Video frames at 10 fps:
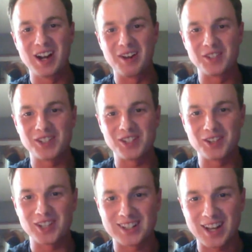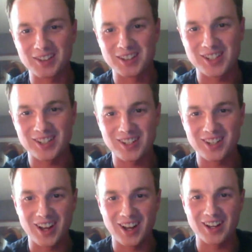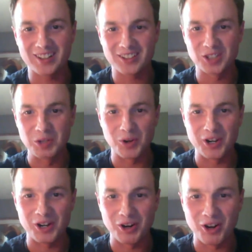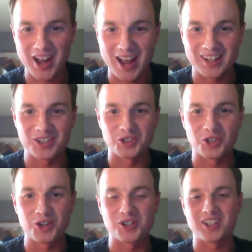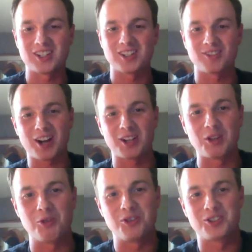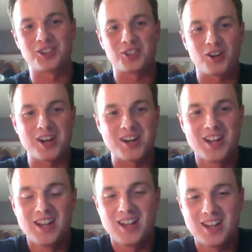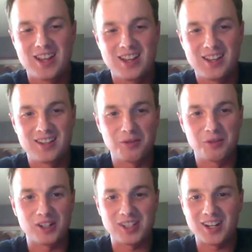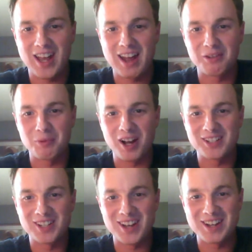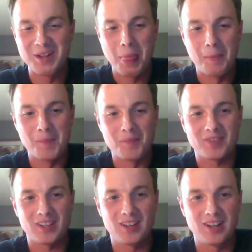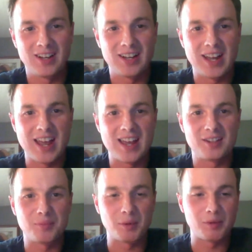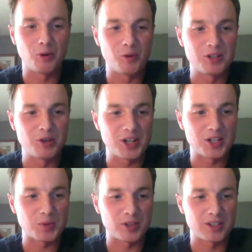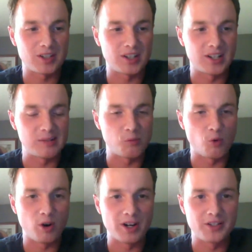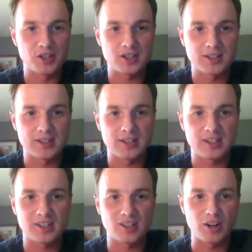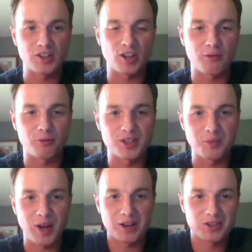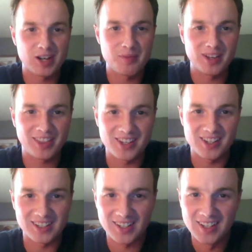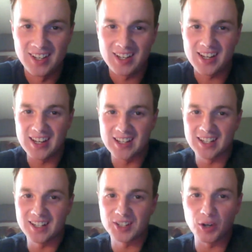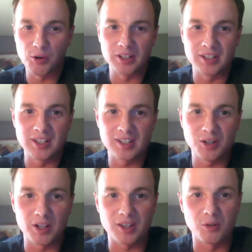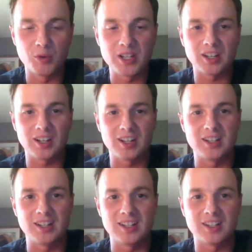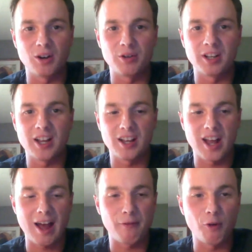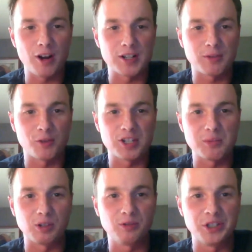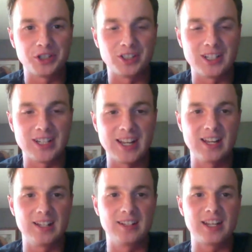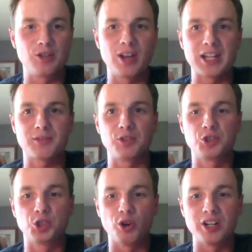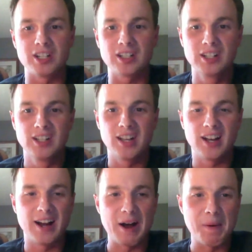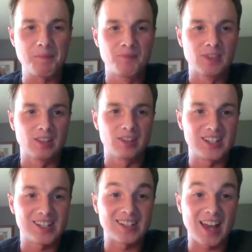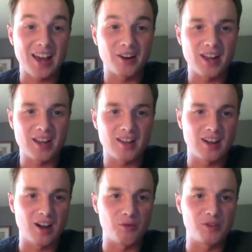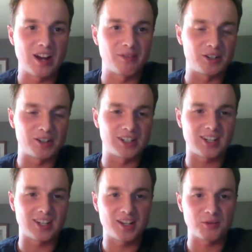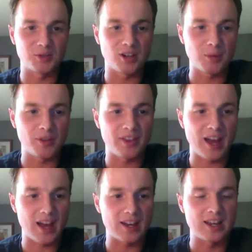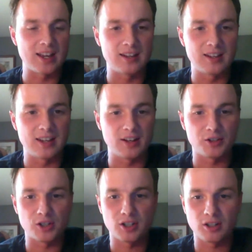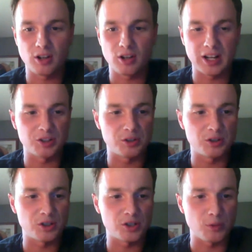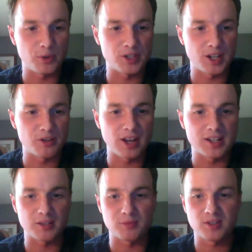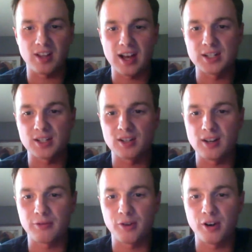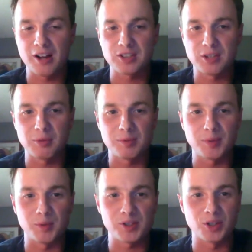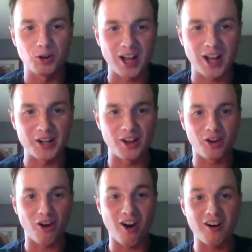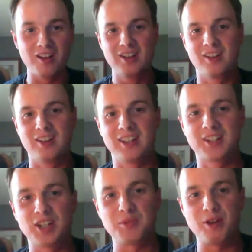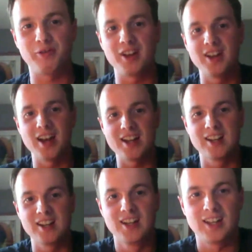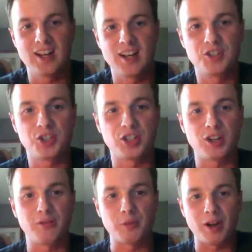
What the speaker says: he's all decked out in his superhero hat and his jersey. He's rocking the orange, looks great. And we're excited to have him on tonight. But before we do, I just want to, just start us off with some housekeeping things and get us going into what the week is going to have for us for Team Vision. And thank you guys for joining. This Saturday, we have our 6K, so we'll talk about that. And I'll actually just present you guys some slides for our housekeeping. But we're so glad you're on the call. It's going to be a fun night. Just sharing for about